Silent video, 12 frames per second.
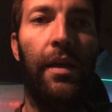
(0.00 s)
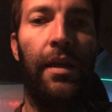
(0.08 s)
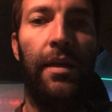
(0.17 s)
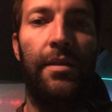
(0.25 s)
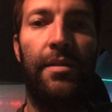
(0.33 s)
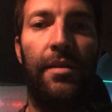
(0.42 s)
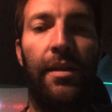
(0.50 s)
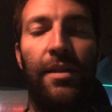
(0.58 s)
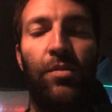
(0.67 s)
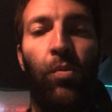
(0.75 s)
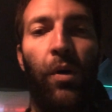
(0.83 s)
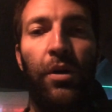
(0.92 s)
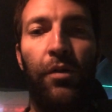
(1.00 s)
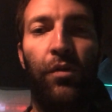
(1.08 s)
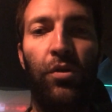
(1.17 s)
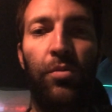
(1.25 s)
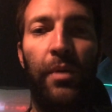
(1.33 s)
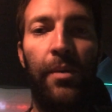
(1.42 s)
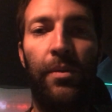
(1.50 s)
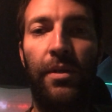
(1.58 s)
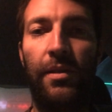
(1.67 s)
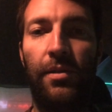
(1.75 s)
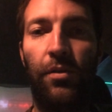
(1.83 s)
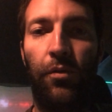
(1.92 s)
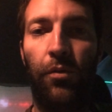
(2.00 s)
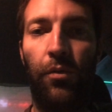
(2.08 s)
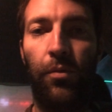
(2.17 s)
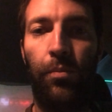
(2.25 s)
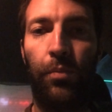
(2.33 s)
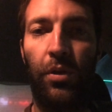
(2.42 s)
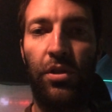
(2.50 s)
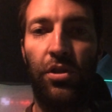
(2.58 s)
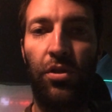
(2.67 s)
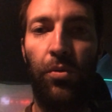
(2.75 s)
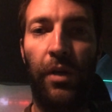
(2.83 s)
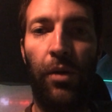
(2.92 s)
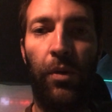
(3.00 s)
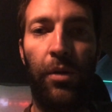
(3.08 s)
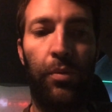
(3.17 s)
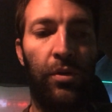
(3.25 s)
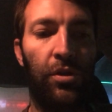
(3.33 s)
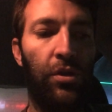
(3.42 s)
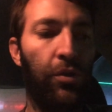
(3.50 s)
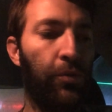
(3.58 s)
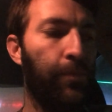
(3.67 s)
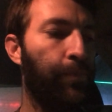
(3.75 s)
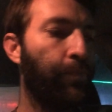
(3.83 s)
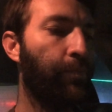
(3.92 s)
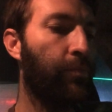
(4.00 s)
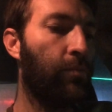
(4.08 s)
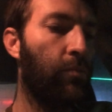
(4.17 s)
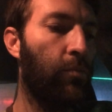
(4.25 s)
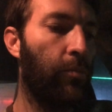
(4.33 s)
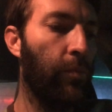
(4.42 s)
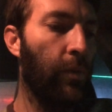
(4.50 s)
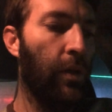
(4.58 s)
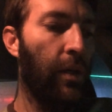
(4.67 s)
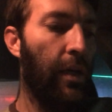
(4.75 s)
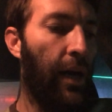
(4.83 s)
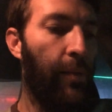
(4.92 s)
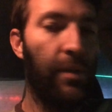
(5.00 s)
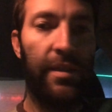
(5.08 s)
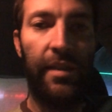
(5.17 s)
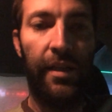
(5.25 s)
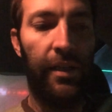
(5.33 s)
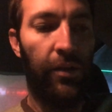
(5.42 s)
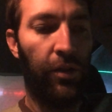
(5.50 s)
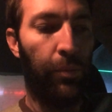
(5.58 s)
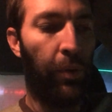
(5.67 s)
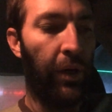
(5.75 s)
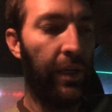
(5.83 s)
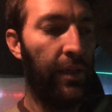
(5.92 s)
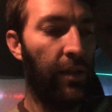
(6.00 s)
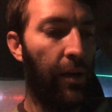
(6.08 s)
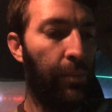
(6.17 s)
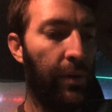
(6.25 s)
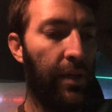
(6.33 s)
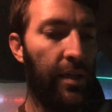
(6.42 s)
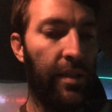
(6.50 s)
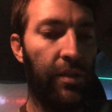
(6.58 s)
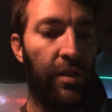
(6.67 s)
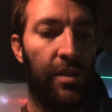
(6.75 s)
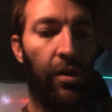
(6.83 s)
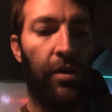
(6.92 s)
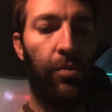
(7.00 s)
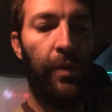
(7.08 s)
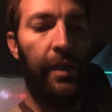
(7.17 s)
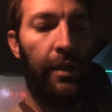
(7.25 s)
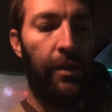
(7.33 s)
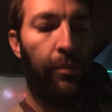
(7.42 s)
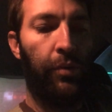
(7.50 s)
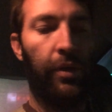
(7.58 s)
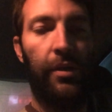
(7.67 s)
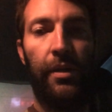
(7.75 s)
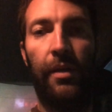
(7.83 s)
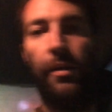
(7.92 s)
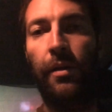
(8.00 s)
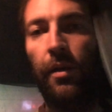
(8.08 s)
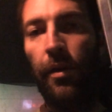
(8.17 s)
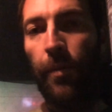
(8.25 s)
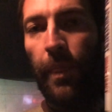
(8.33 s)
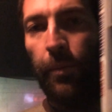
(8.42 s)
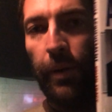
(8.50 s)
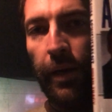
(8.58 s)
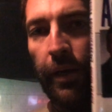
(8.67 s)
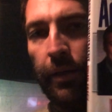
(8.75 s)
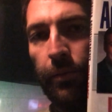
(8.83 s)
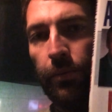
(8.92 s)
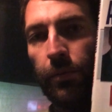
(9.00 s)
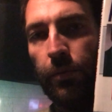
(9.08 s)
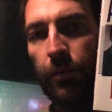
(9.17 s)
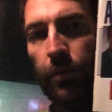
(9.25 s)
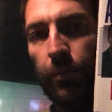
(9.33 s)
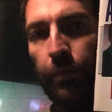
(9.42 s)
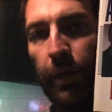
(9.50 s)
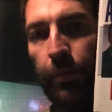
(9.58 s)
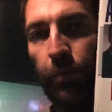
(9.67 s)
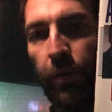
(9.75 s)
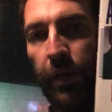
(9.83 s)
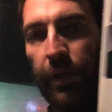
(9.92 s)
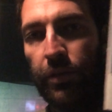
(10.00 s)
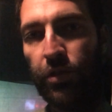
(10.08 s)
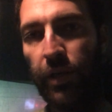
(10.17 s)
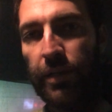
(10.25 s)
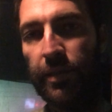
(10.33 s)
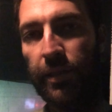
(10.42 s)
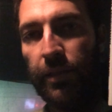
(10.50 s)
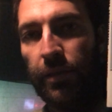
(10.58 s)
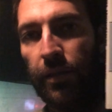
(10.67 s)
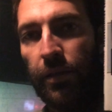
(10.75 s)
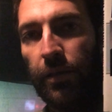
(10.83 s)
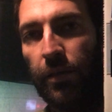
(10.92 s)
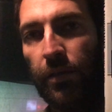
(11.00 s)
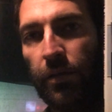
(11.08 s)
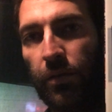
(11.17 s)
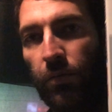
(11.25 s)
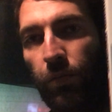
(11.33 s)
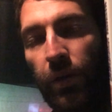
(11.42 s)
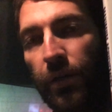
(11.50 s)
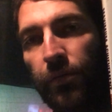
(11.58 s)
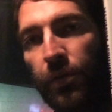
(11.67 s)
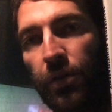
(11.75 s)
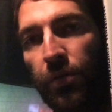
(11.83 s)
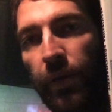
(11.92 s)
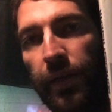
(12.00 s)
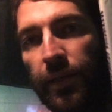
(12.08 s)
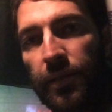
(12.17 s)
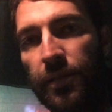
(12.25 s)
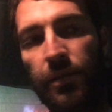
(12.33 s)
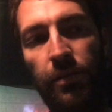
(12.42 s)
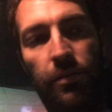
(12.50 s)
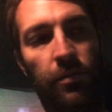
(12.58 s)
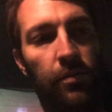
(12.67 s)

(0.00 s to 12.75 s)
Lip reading: it's wonderful to be able to just pursue what I want to pursue. I'm just sitting here in the parking lot because I just started reading a book by Brian Tracy, one of the greatest